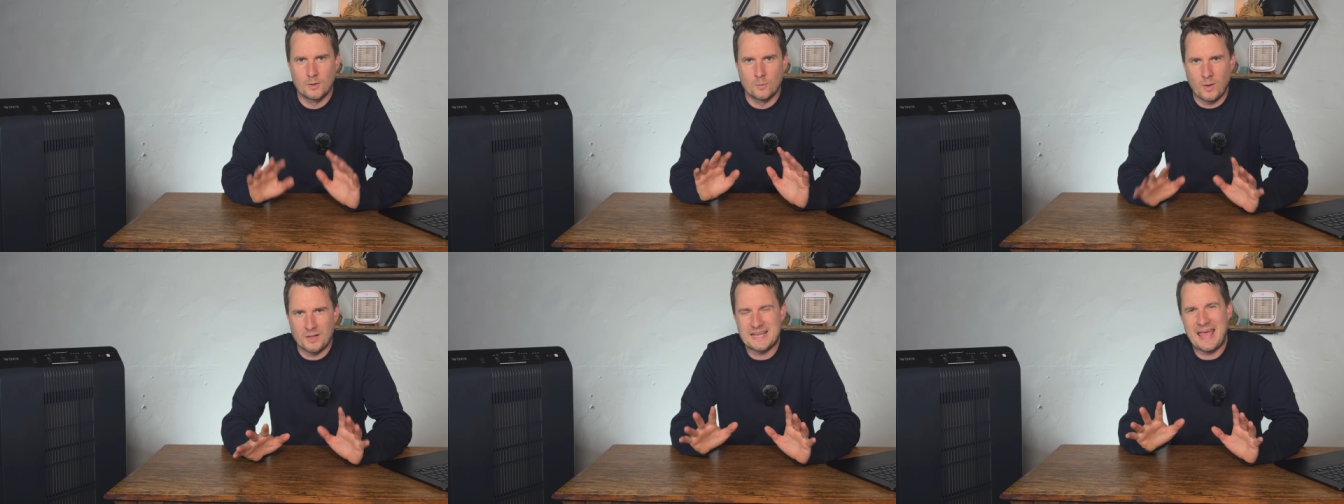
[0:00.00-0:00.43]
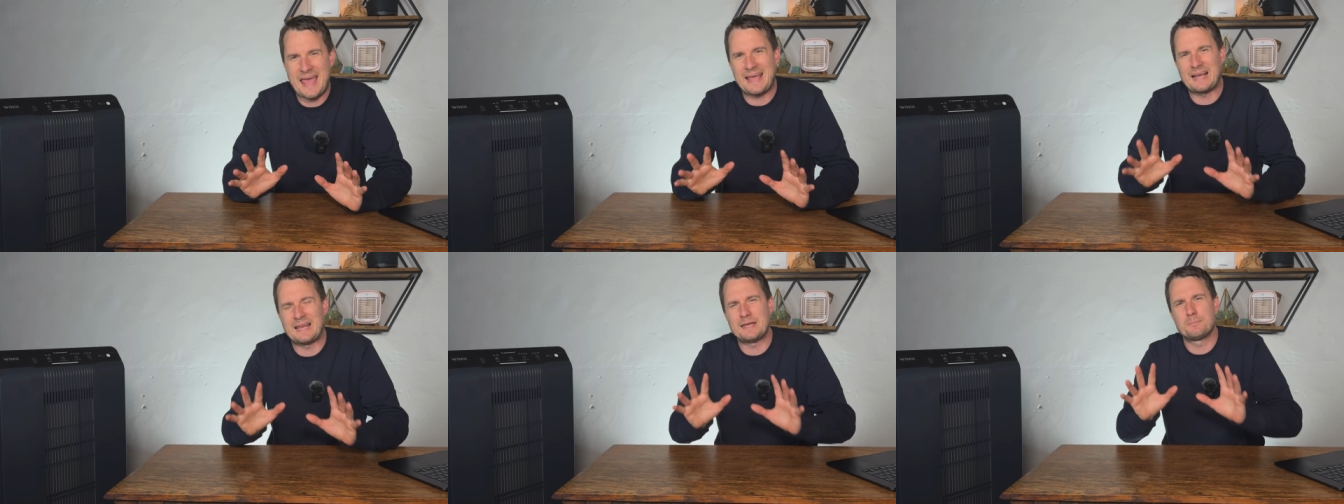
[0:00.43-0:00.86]
Whilst
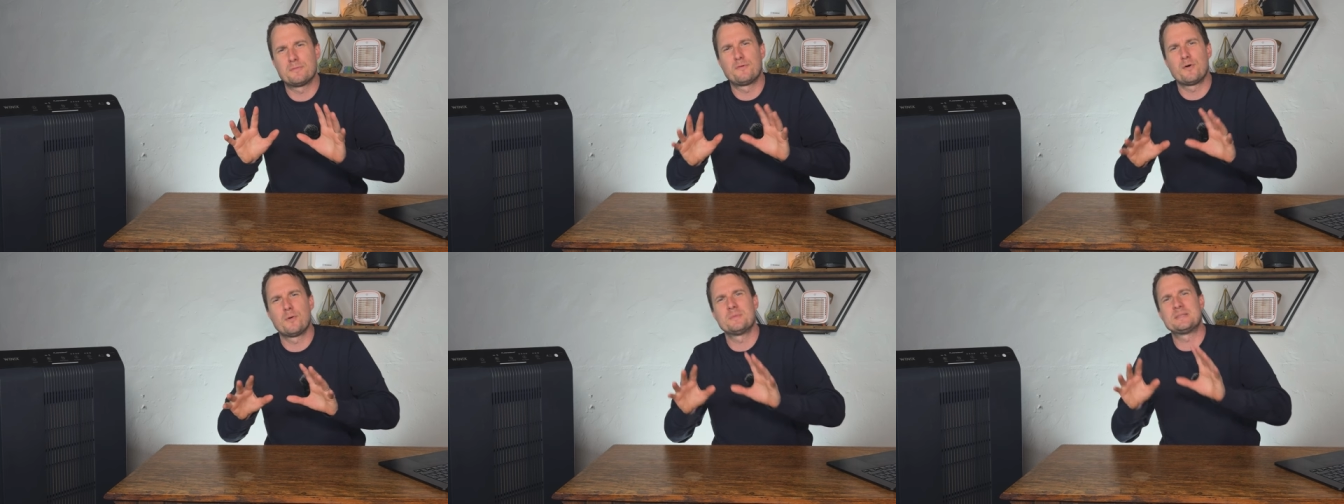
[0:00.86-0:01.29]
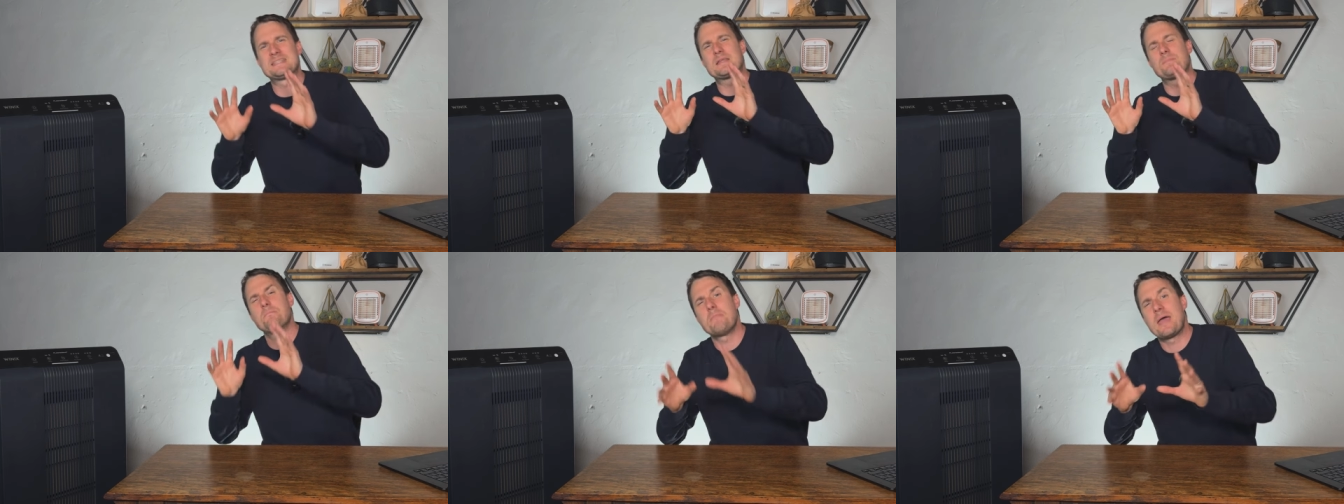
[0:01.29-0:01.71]
air cleaning performance is
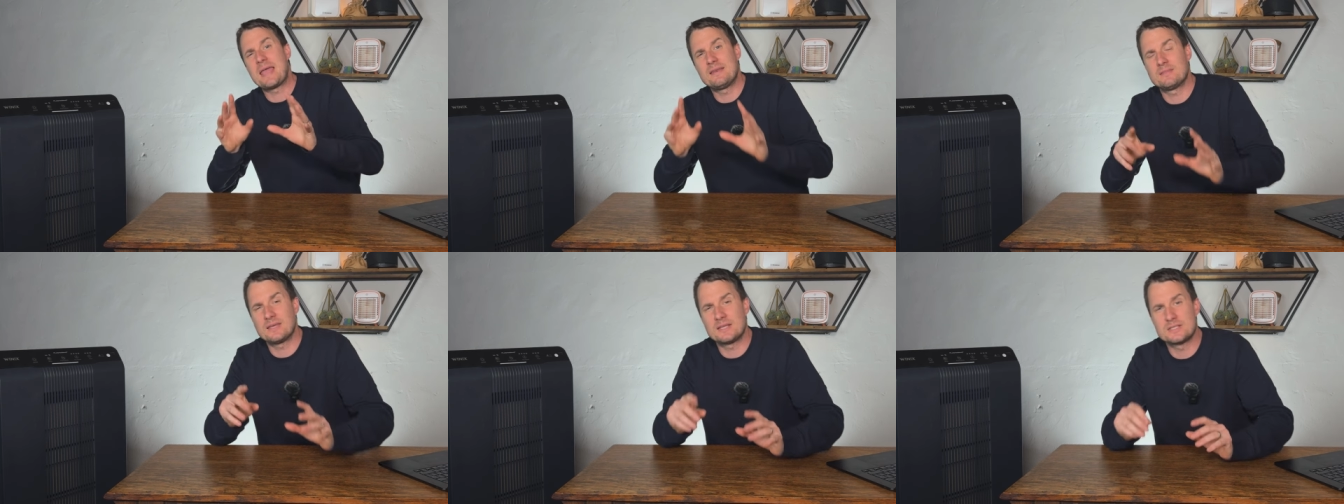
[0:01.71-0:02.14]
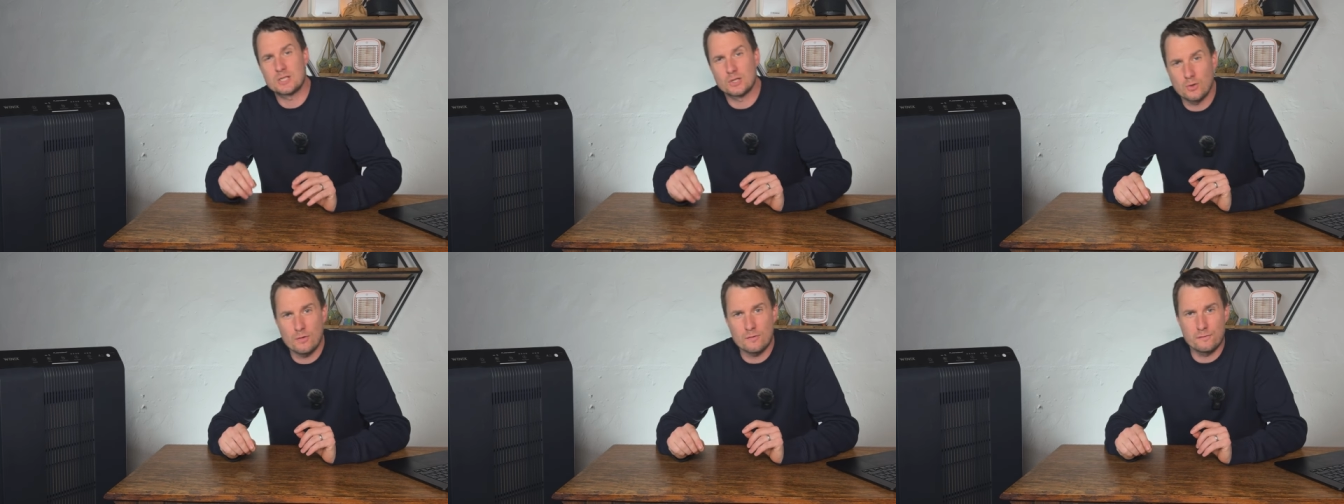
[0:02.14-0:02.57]
the main thing to
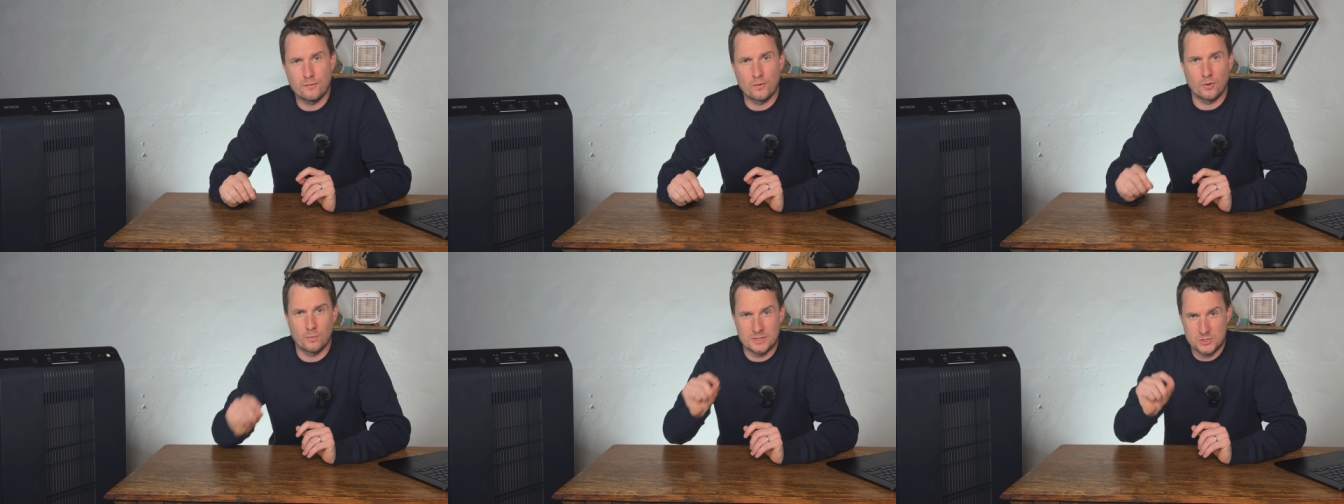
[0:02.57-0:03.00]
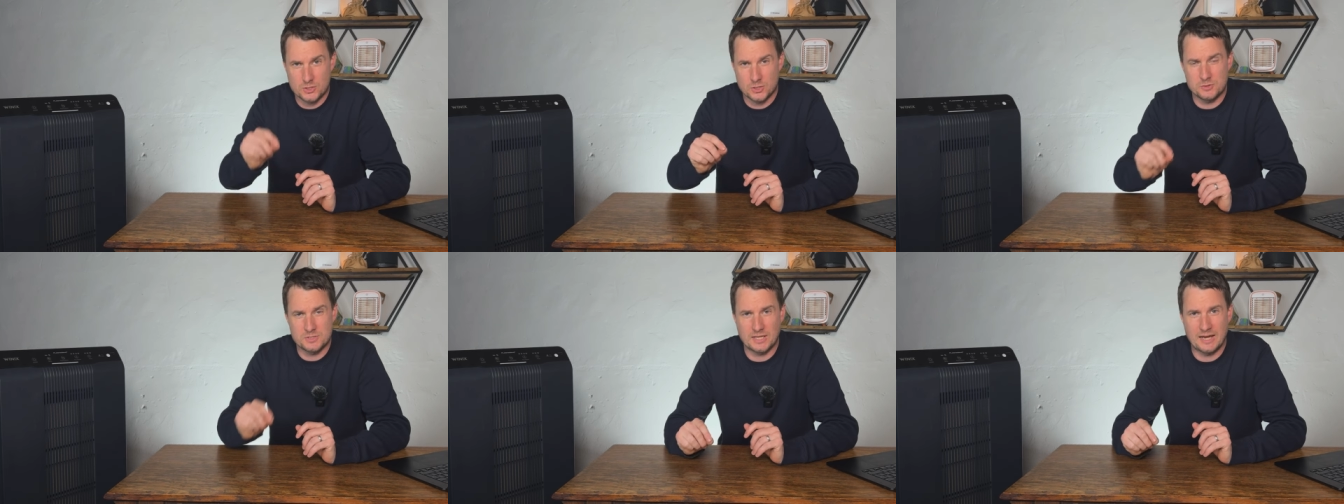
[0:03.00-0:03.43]
look for when
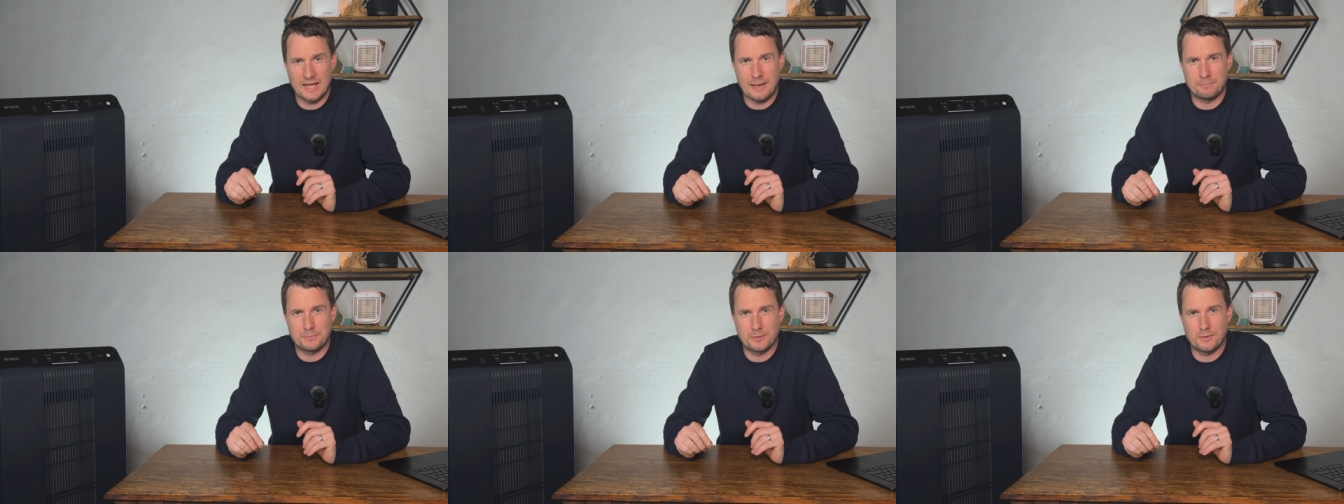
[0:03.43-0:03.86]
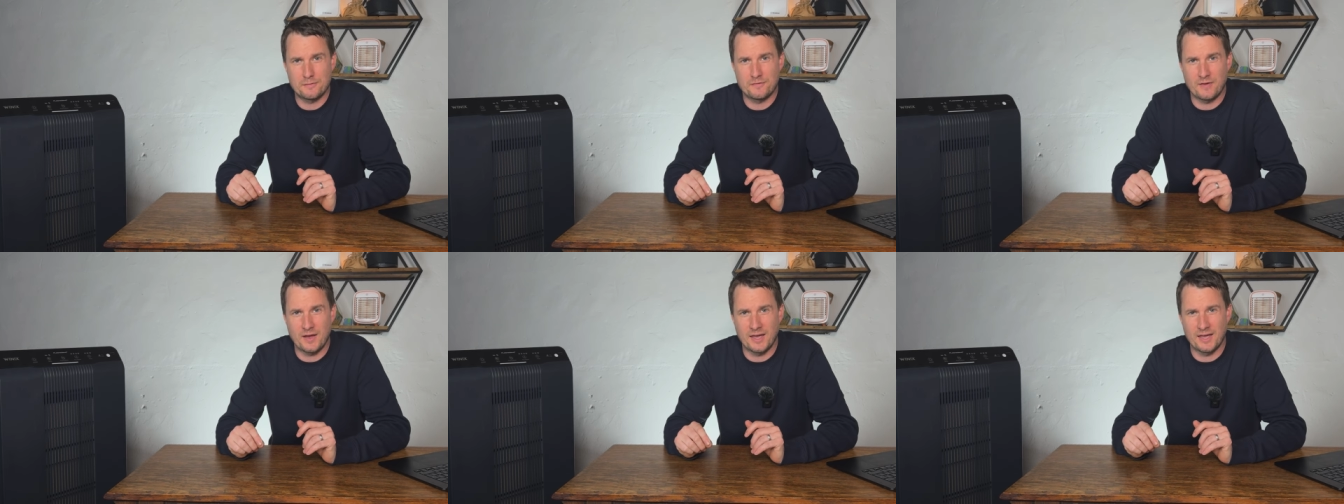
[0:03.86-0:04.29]
choosing an air
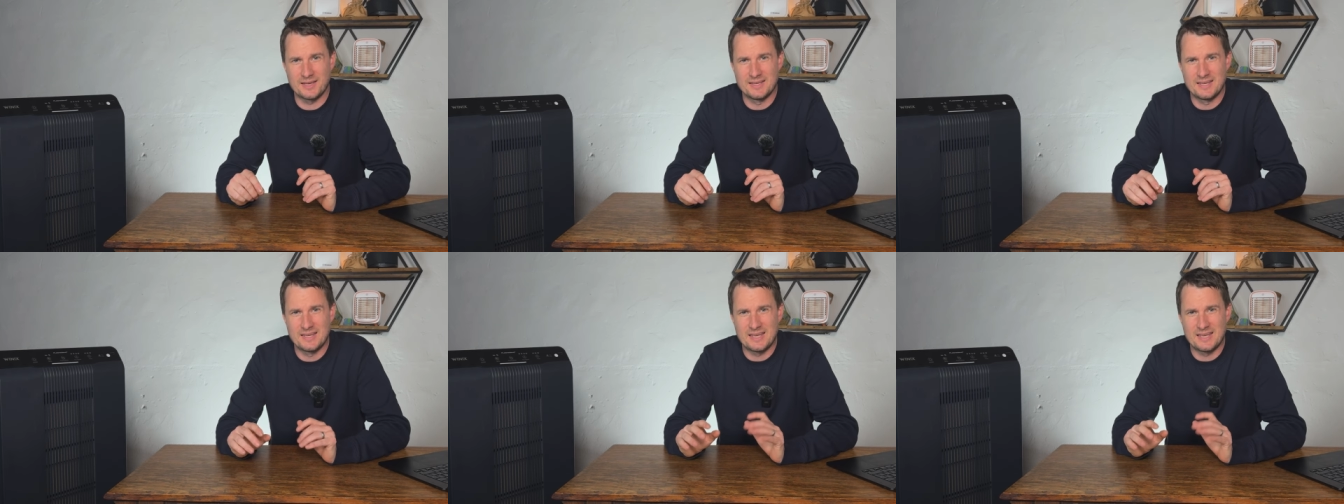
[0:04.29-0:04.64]
purifier,